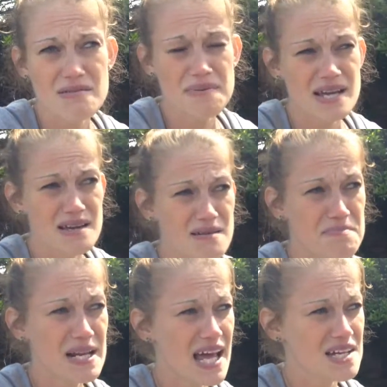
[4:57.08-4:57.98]
It'd be,
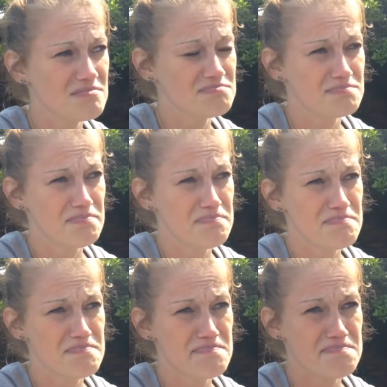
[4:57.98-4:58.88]
it'd be like,
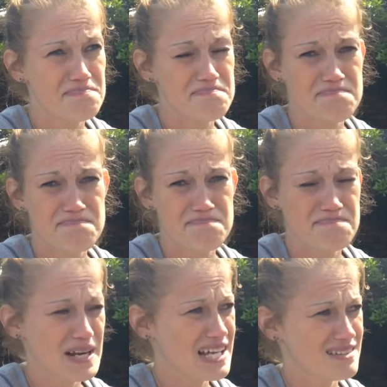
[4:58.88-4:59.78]

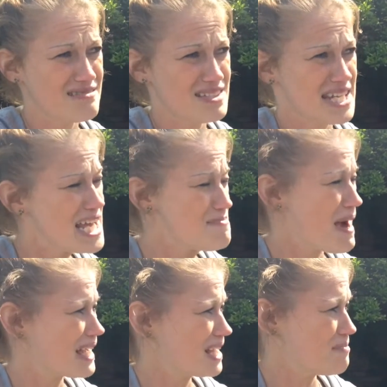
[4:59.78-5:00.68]
be like.
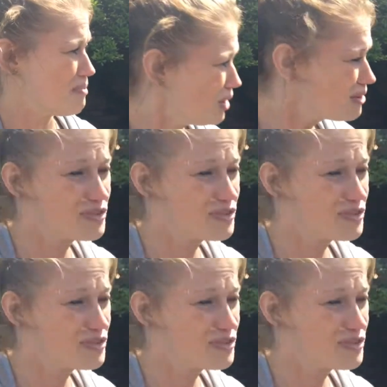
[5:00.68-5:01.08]
teabagging a bull